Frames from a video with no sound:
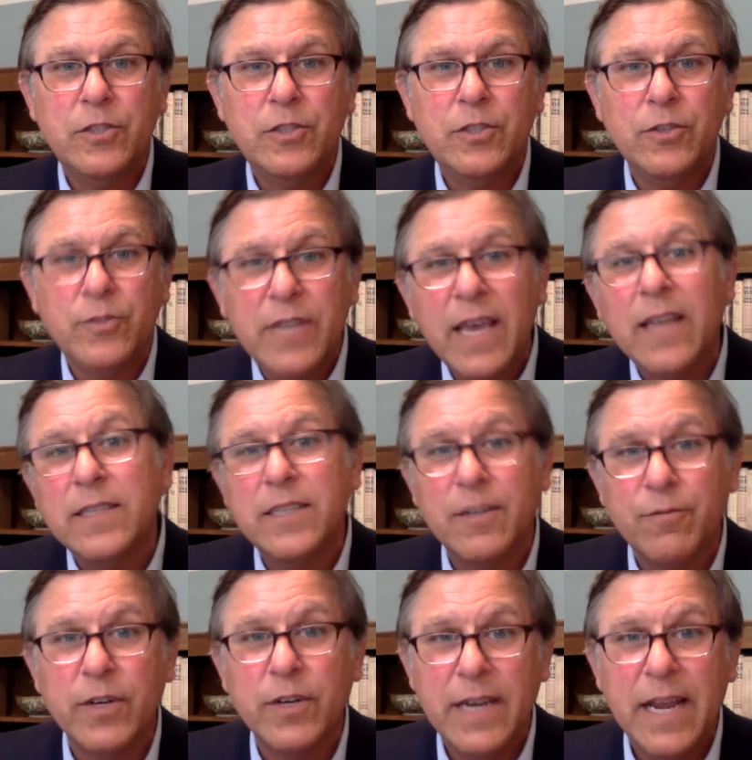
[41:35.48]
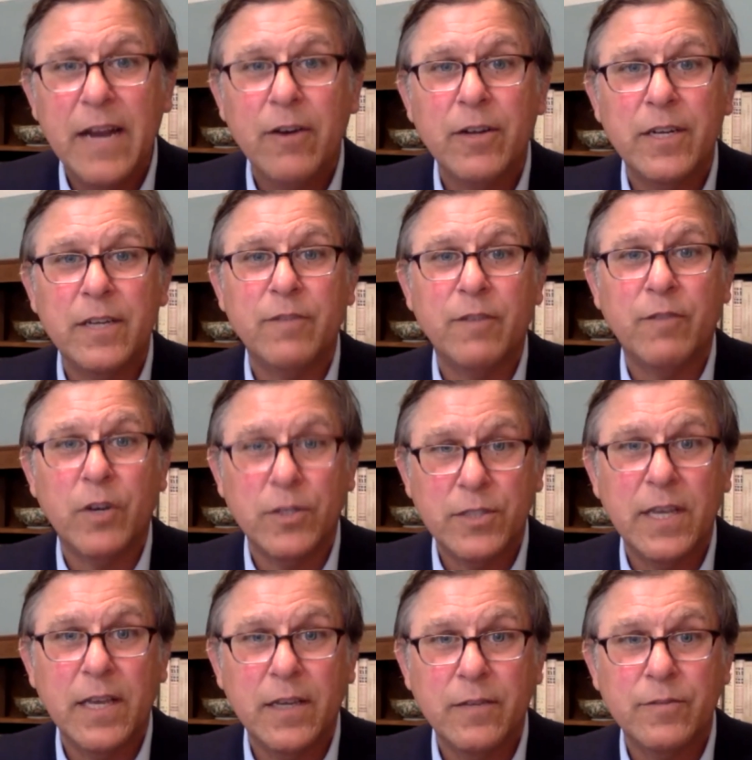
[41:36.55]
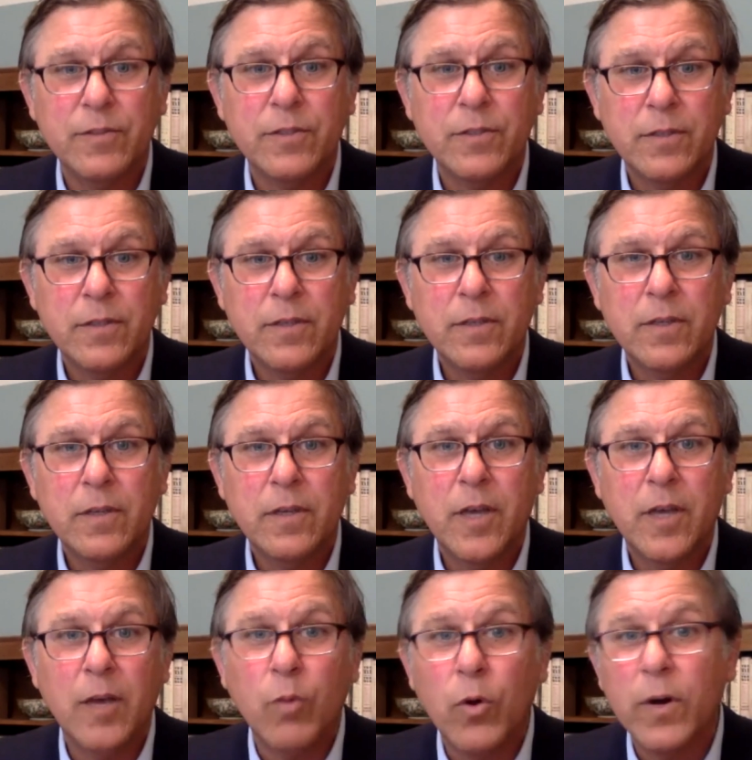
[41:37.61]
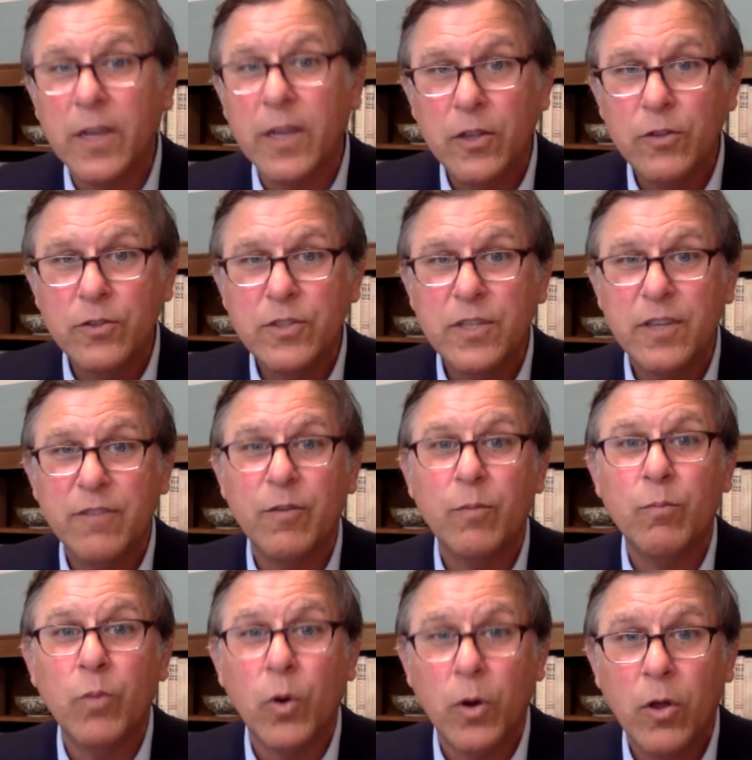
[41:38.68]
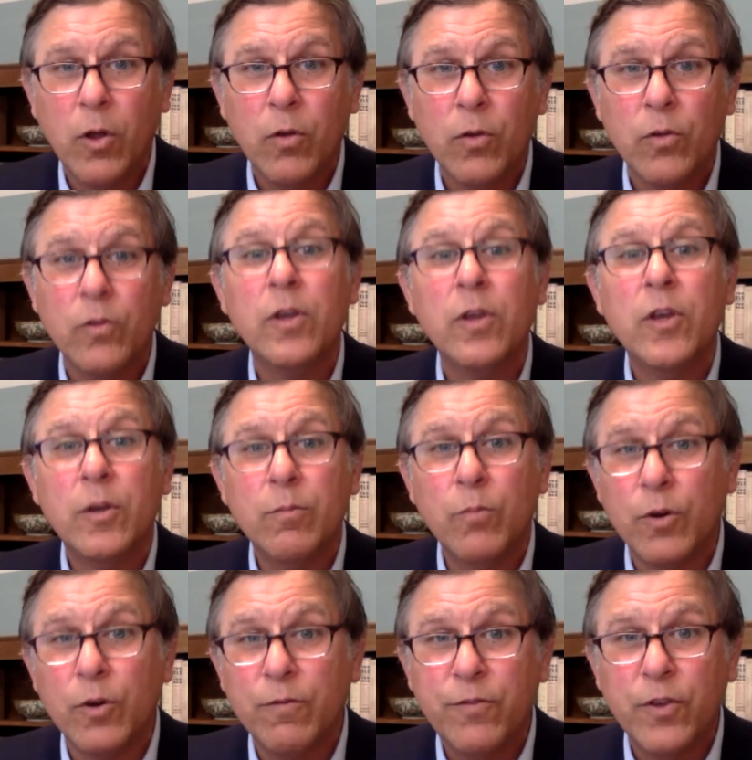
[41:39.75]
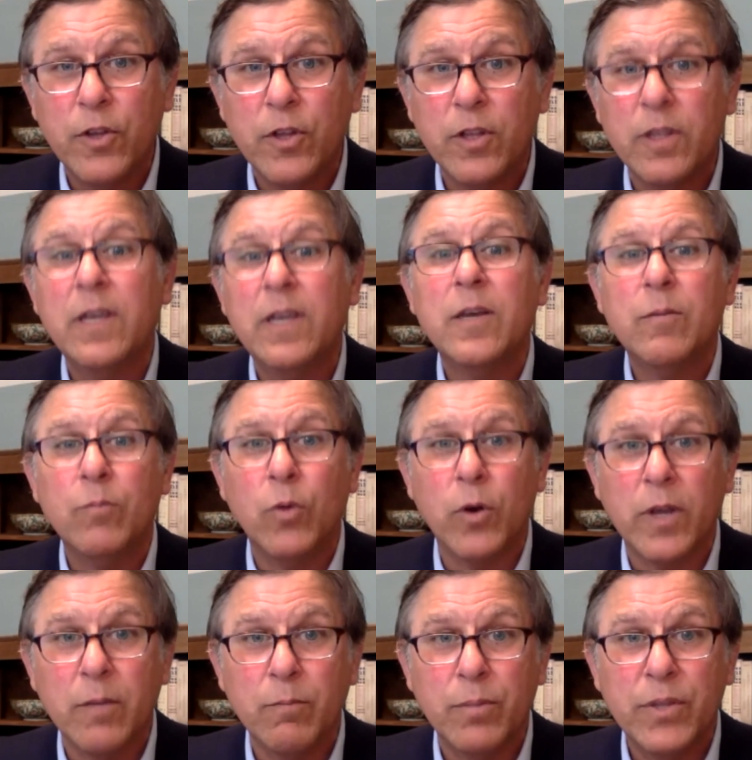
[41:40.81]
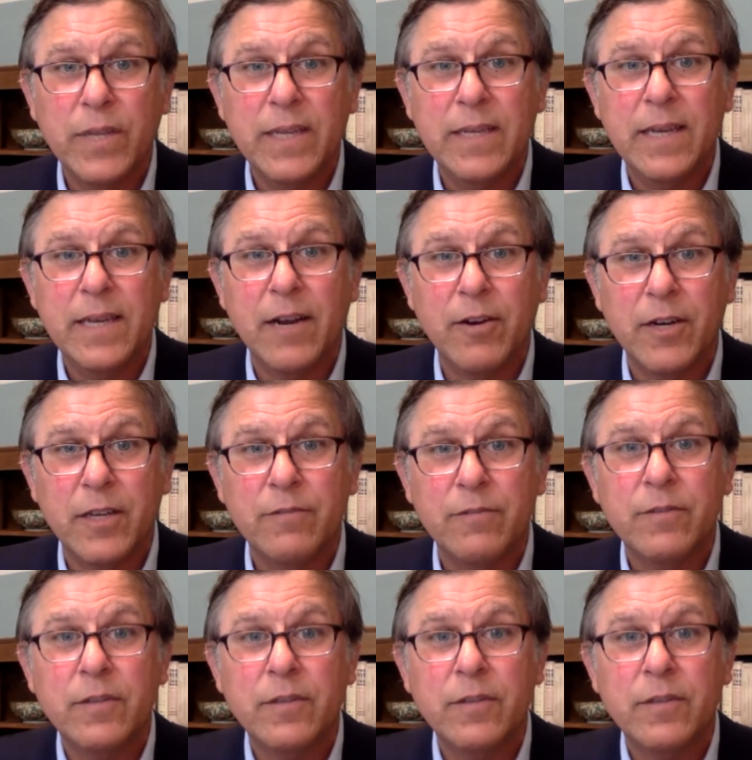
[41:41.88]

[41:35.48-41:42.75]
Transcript: to tell a different narrative of ourselves, a more inclusive, more whole, more full, more complete narrative